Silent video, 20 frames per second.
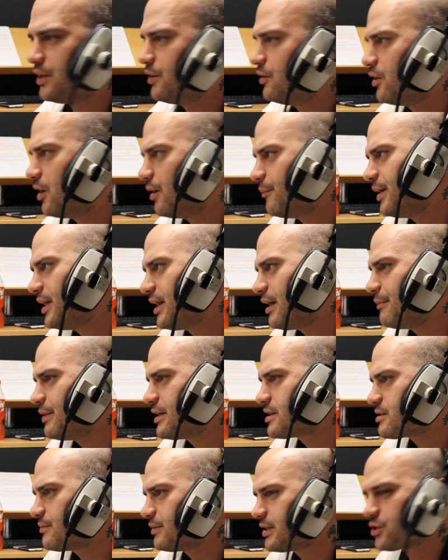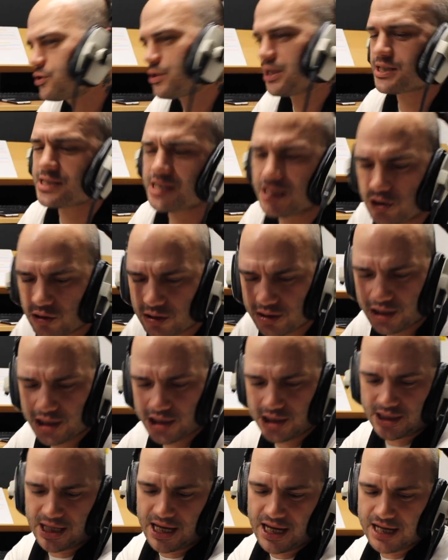You know what I mean? I mean, some of the tracks they got
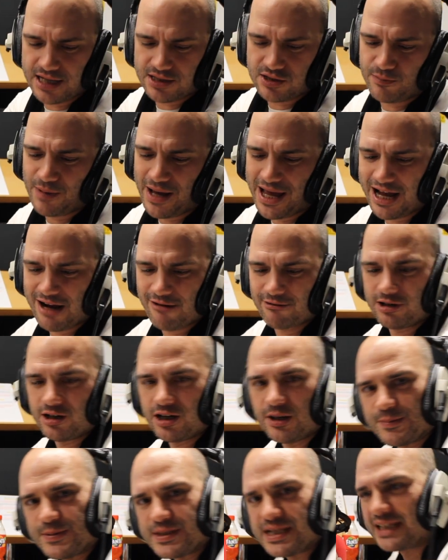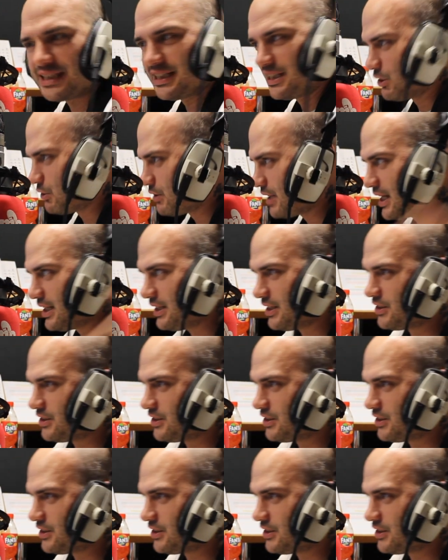the the hairs on my hairy arm standing on them.